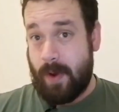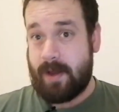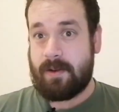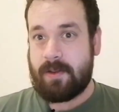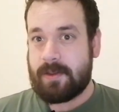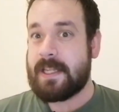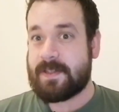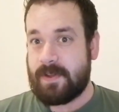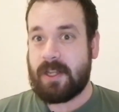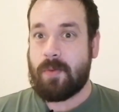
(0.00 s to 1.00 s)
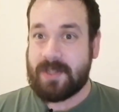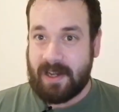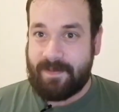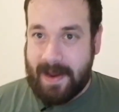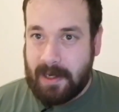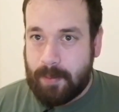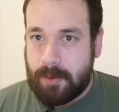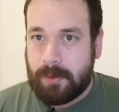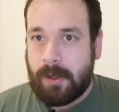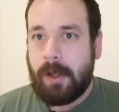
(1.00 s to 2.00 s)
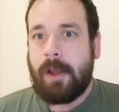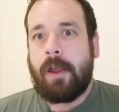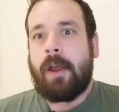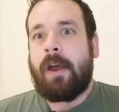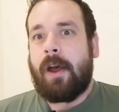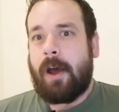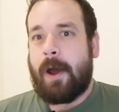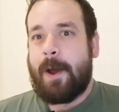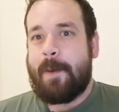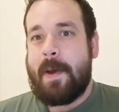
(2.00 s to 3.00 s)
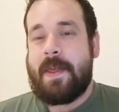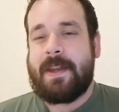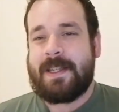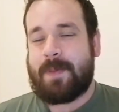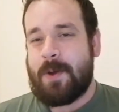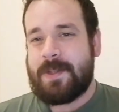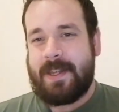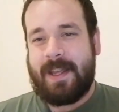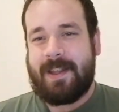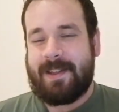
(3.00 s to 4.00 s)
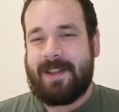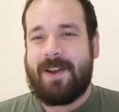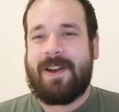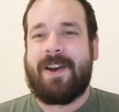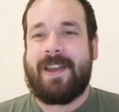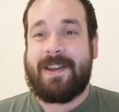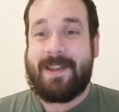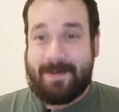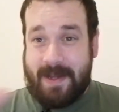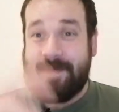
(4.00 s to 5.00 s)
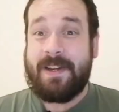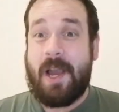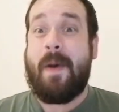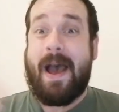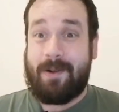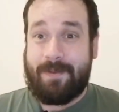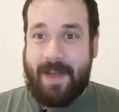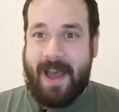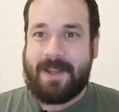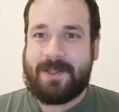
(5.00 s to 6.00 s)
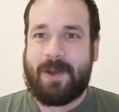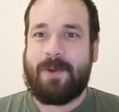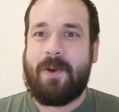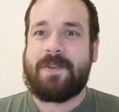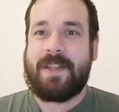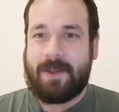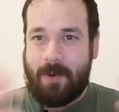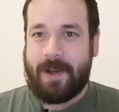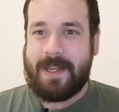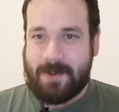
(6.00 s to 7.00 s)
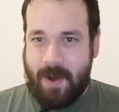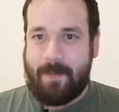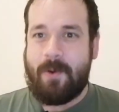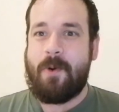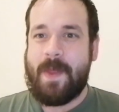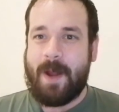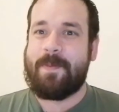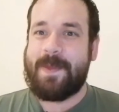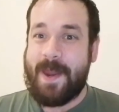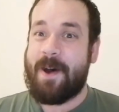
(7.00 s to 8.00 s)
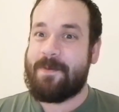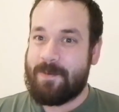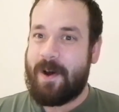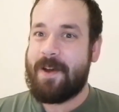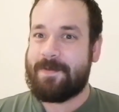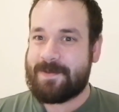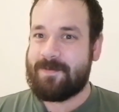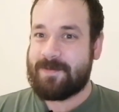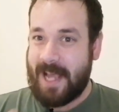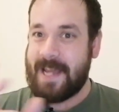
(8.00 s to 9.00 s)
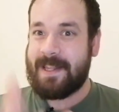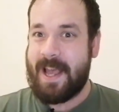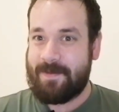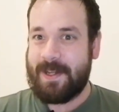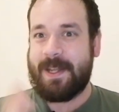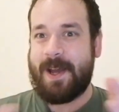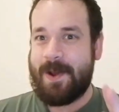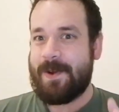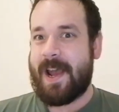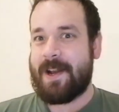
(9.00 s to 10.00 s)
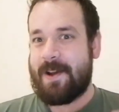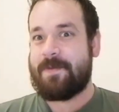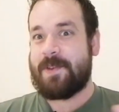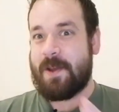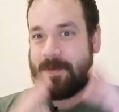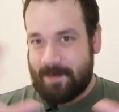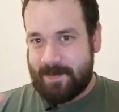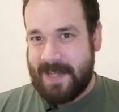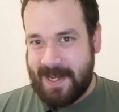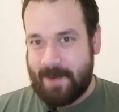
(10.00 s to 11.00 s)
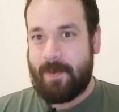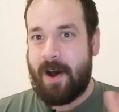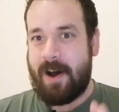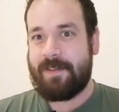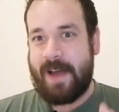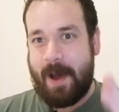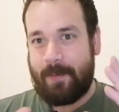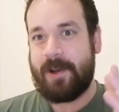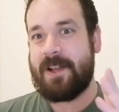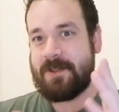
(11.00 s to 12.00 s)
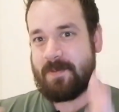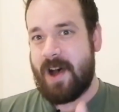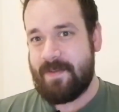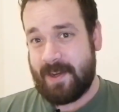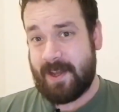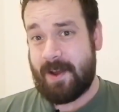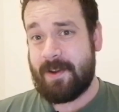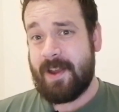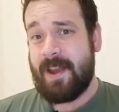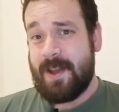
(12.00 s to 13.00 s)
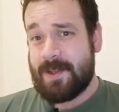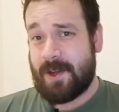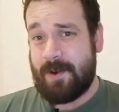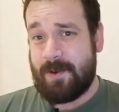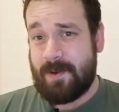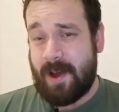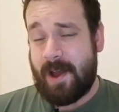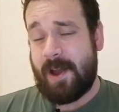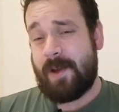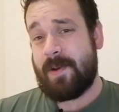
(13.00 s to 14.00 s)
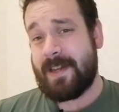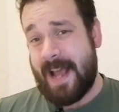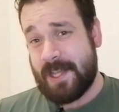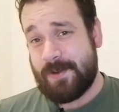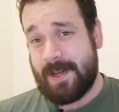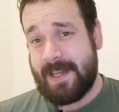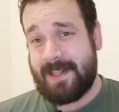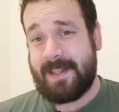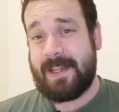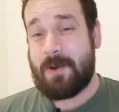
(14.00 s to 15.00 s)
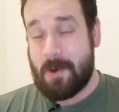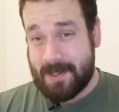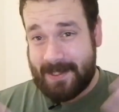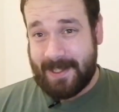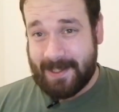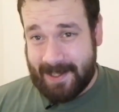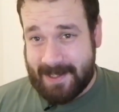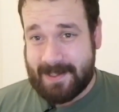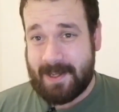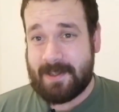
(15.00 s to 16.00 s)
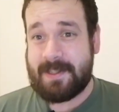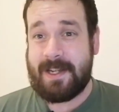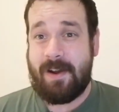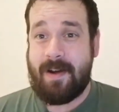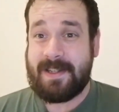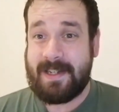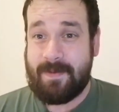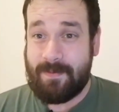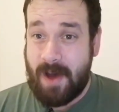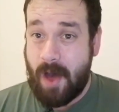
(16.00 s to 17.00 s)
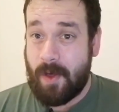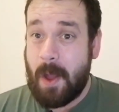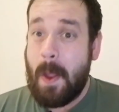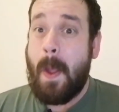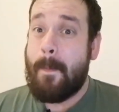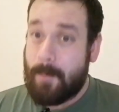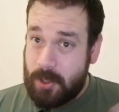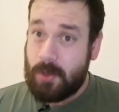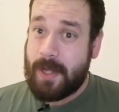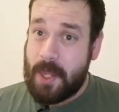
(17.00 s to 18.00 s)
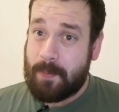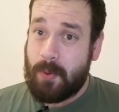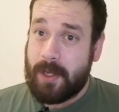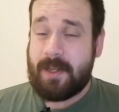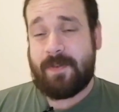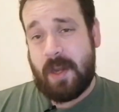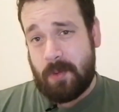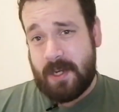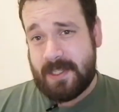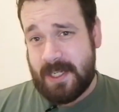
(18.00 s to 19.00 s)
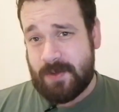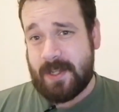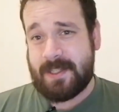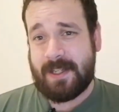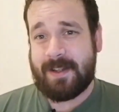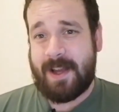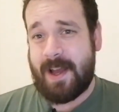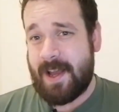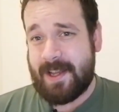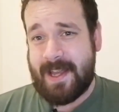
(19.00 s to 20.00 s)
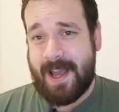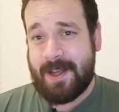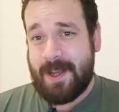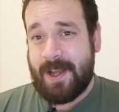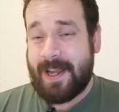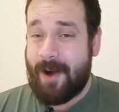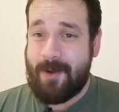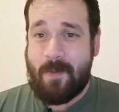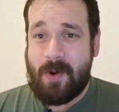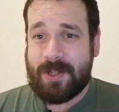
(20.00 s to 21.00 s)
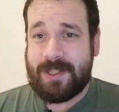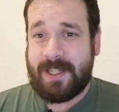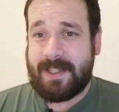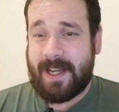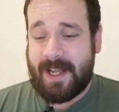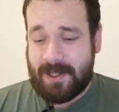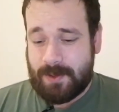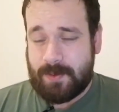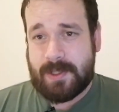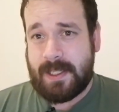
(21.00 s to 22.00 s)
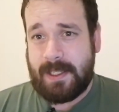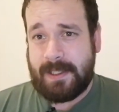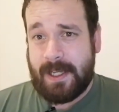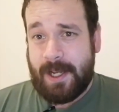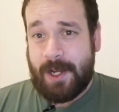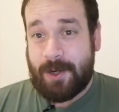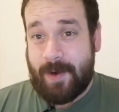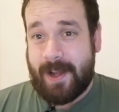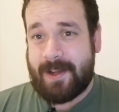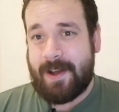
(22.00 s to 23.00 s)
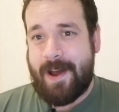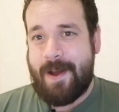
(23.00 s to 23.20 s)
when this video was still available. And then he's posted it, and he's made a video out of that. So obviously the quality is quite poor. Then I've taken that video and I've taken part of that and put it onto my video. So naturally the quality has deteriorated even further. But you'll get the point. For anyone that's interested, yeah, carry on watching, and you will see Greg